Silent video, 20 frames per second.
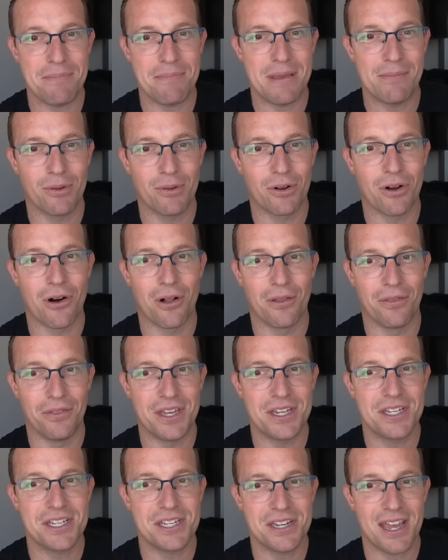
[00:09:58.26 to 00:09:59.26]
people called
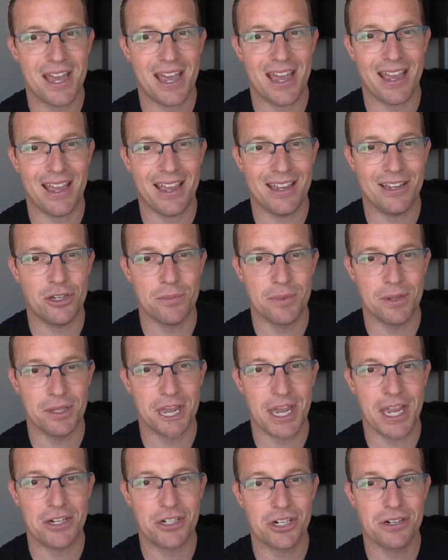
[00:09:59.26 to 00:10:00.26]
this a
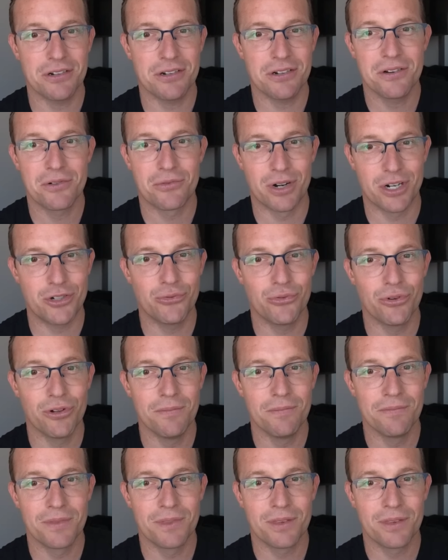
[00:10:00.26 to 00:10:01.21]
humiliation ritual,